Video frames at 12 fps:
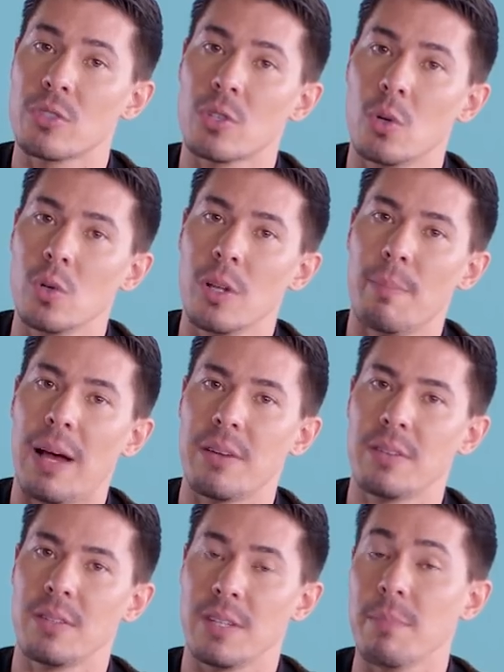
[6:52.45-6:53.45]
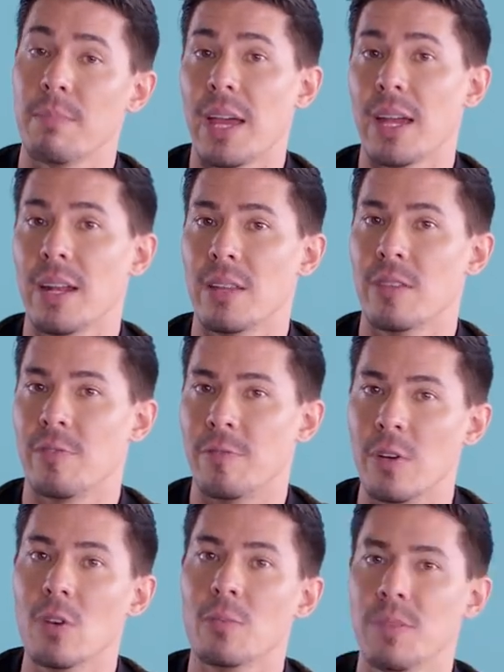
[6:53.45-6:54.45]
what's cool about Ip Man and the
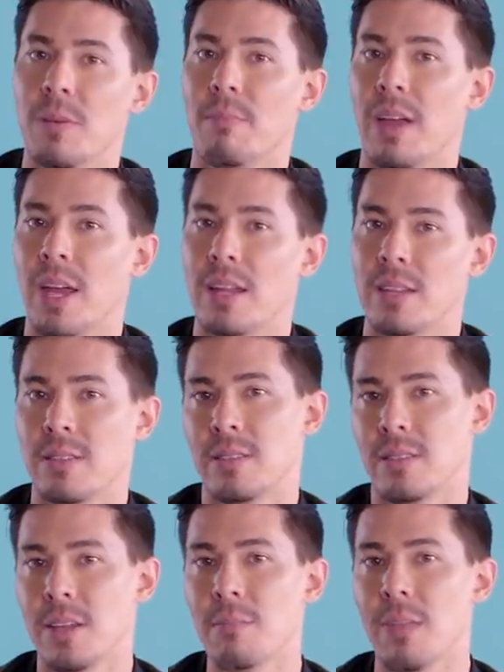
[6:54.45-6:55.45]
film Ip Man is